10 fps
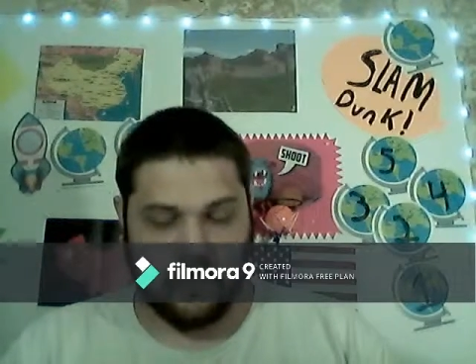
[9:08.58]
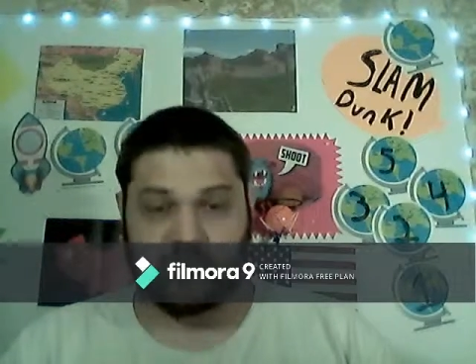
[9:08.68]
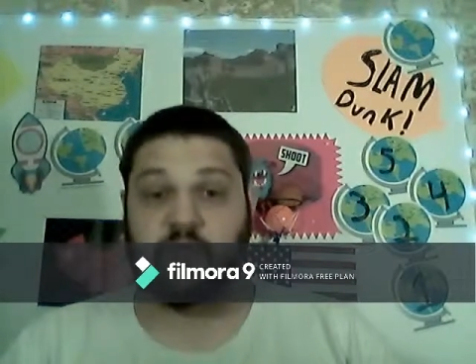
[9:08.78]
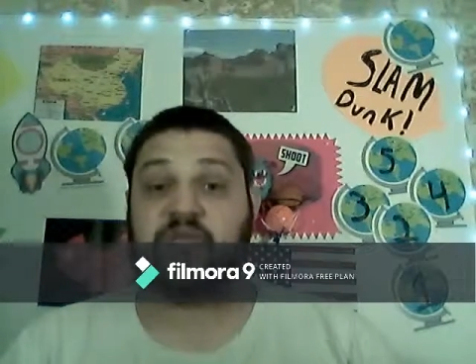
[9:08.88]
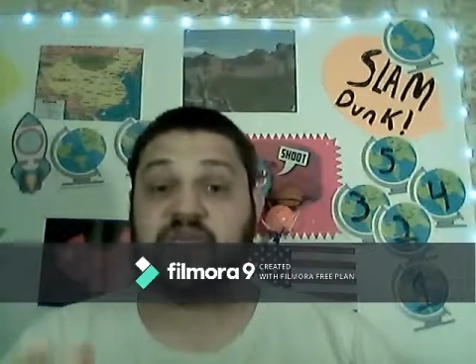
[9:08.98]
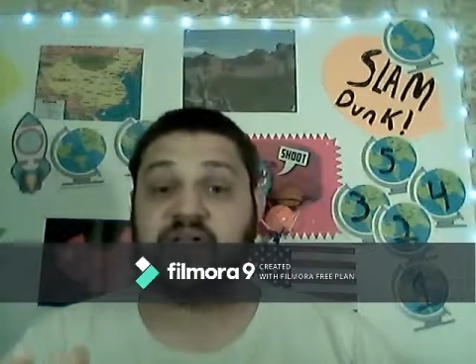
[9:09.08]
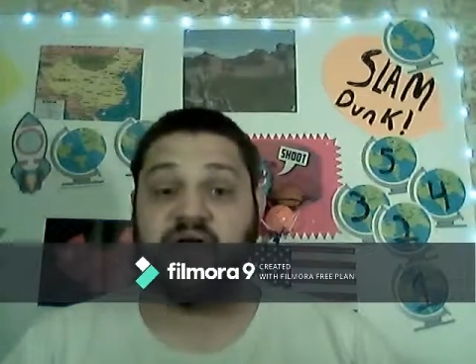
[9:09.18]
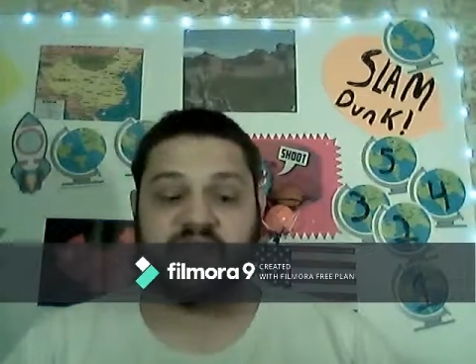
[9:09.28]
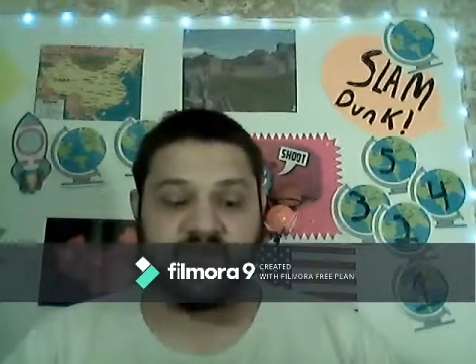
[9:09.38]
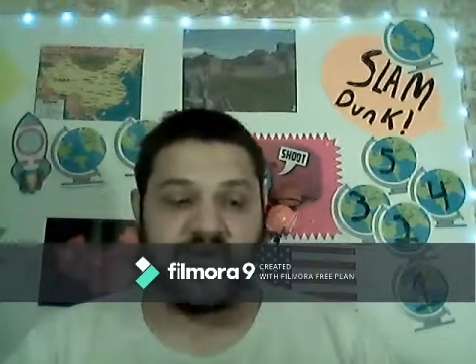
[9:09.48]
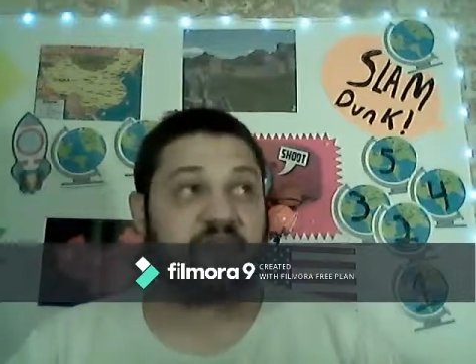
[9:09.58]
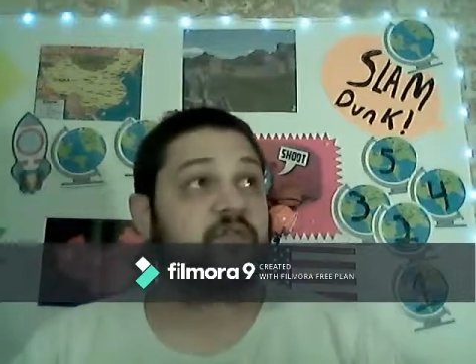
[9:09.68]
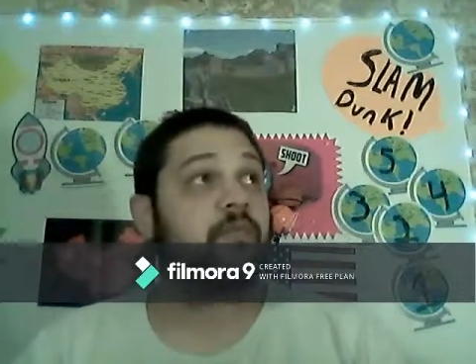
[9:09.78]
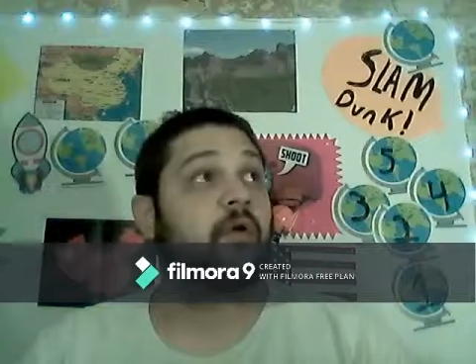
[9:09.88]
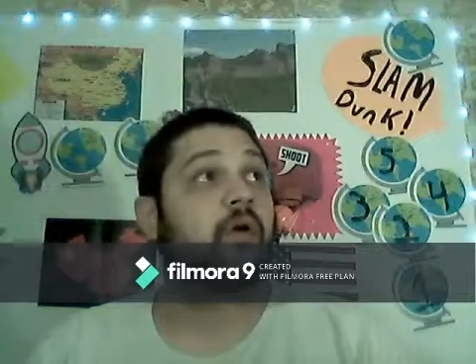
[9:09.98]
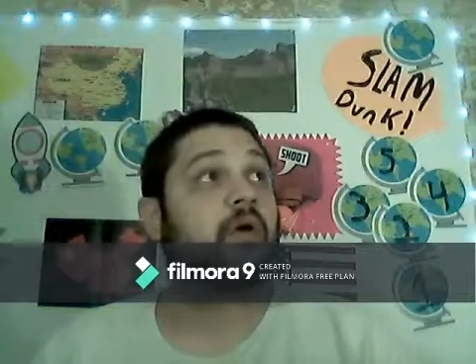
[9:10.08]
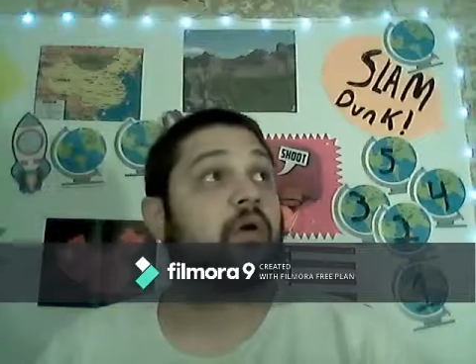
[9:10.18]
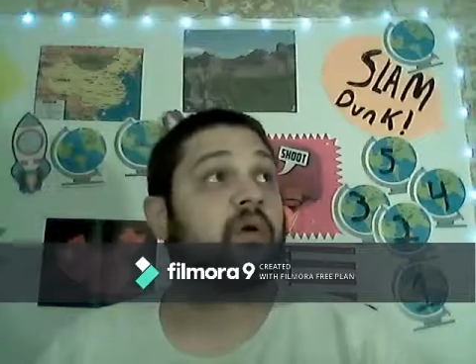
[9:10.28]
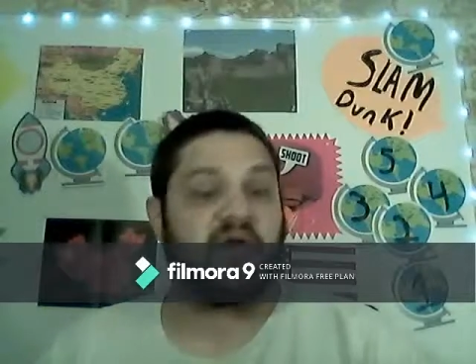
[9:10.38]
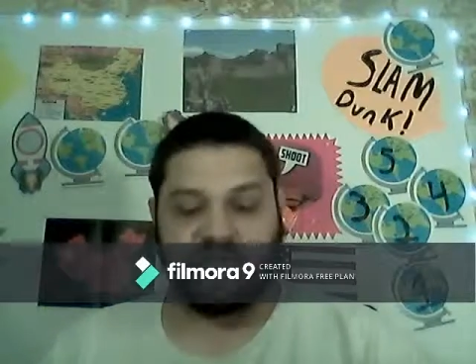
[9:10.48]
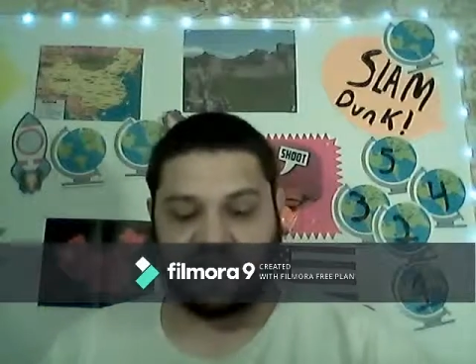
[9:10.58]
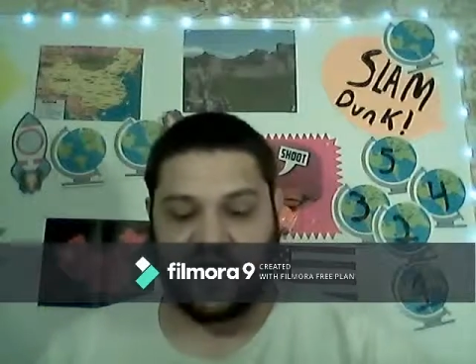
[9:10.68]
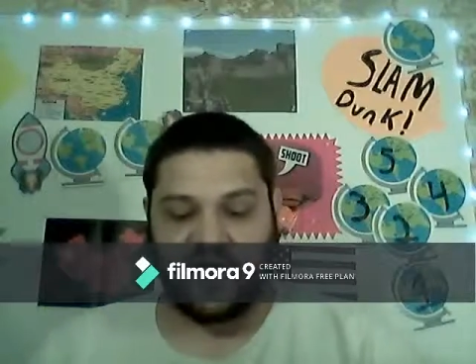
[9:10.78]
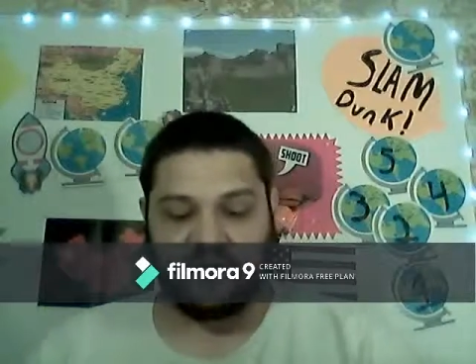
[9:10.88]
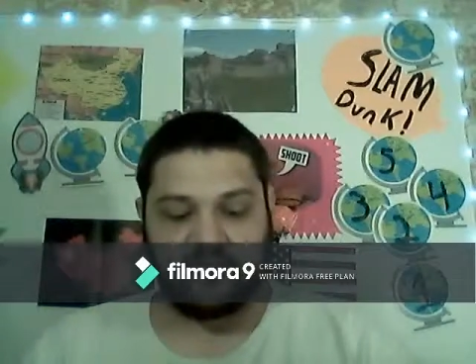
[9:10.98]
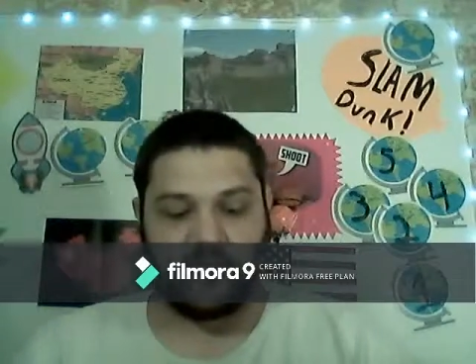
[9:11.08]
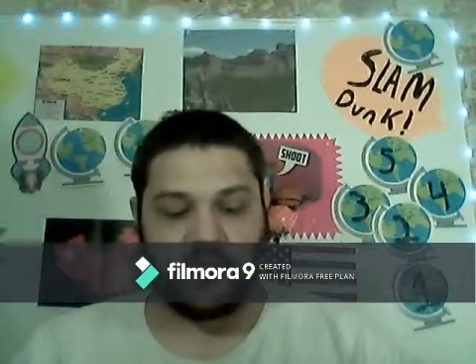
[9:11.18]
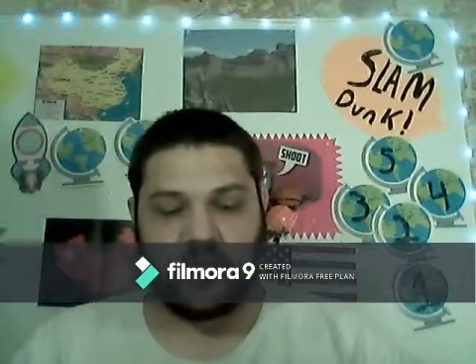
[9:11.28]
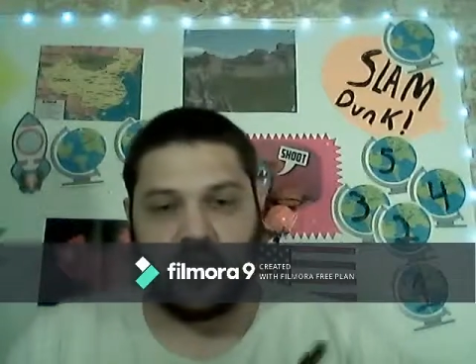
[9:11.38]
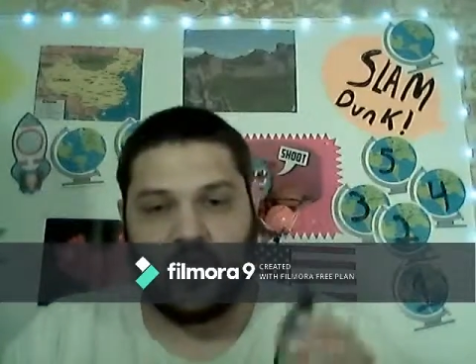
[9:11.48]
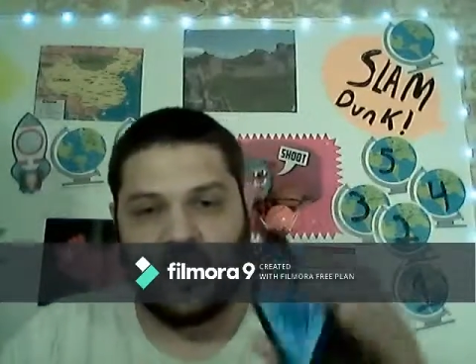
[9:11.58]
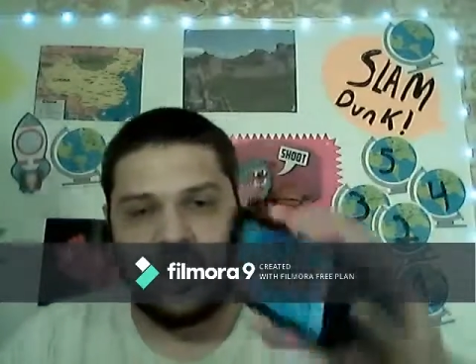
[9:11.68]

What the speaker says: So this is a class I have tomorrow at 5:30,